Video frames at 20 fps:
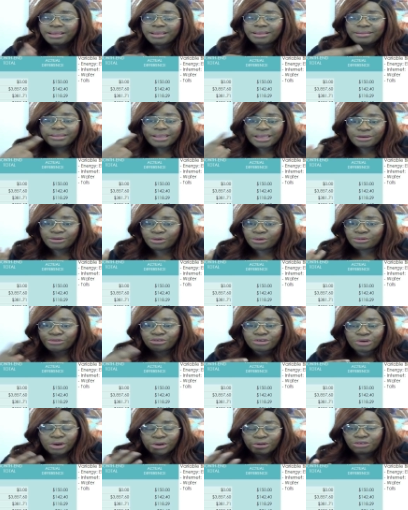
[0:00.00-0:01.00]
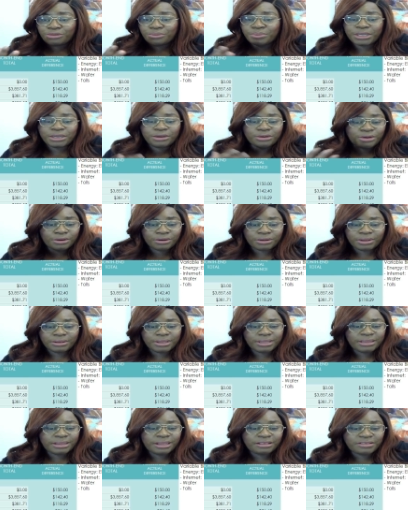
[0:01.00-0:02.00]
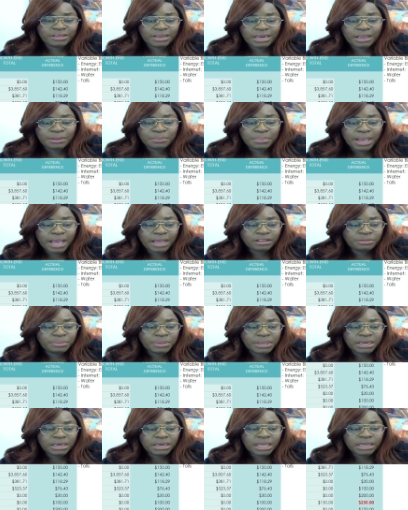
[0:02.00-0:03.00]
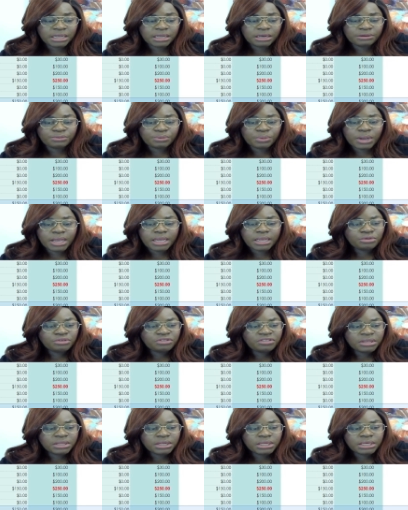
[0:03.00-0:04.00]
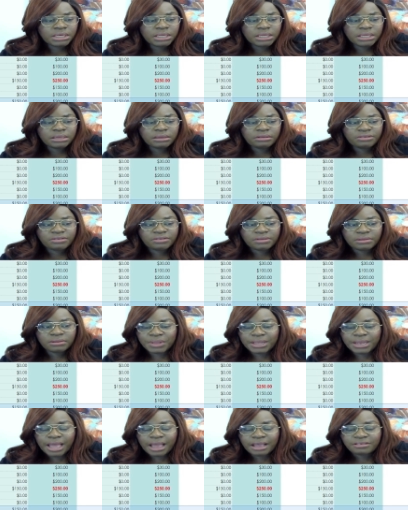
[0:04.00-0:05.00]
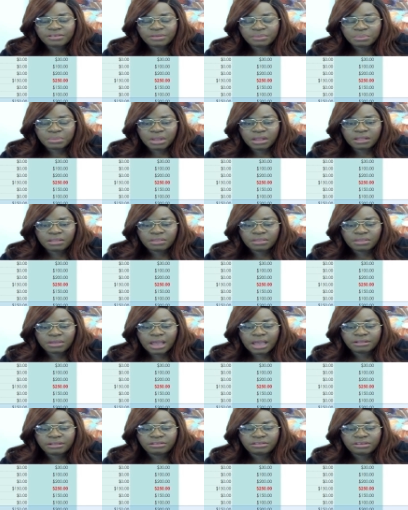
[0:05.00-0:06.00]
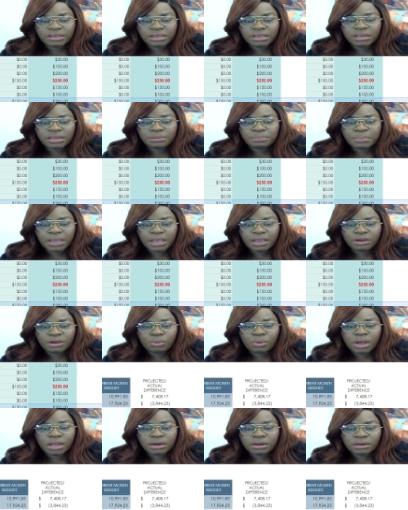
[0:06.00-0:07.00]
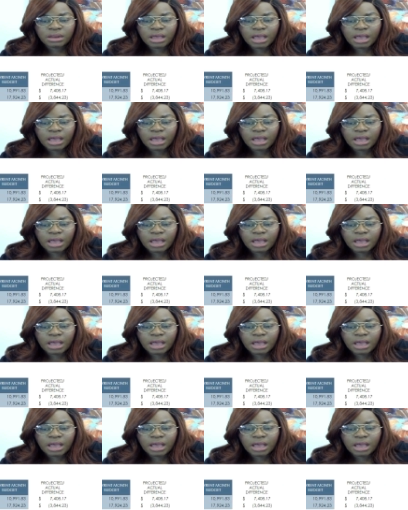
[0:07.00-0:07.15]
they don't charge me or it doesn't impact me in a negative way. Utilities, last month I did pay quite a lot.